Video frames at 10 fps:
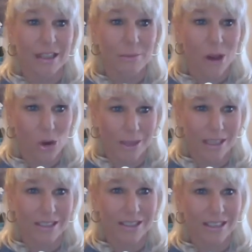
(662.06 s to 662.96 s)
moment.
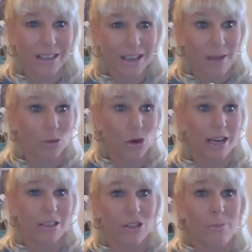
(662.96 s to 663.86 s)
I'm
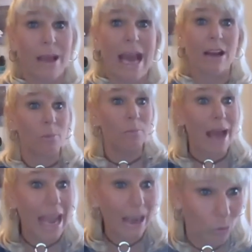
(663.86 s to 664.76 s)
trying to paddle
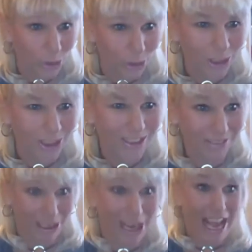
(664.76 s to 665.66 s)
backwards,
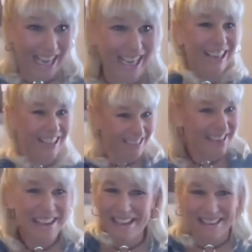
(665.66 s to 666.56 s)
right?
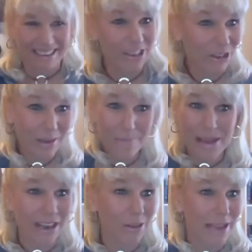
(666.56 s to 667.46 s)
You can
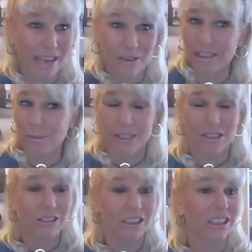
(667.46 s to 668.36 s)
paddle backwards, but
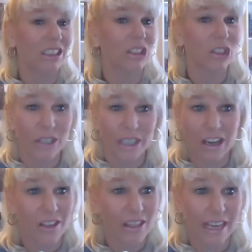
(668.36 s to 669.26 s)
you're just exerting
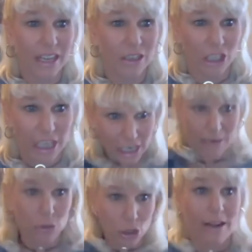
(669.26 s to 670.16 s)
all that energy.
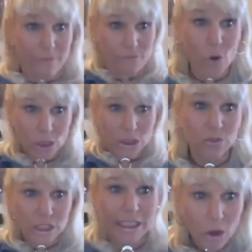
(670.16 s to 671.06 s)
I'm trying to
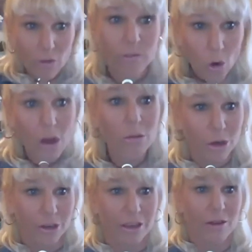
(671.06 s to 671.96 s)
forcefully go
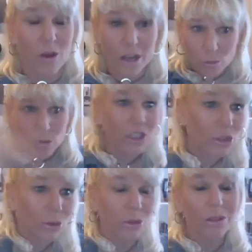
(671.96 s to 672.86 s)
forward. I want to rush
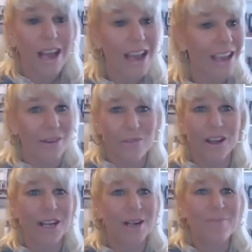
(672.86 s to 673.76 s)
through life.
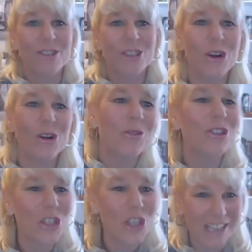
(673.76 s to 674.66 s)
So
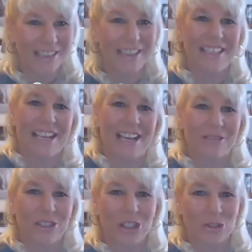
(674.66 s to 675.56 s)
gently
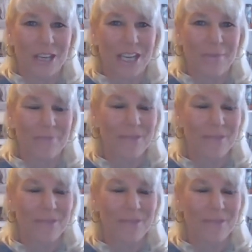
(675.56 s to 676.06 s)
down the stream.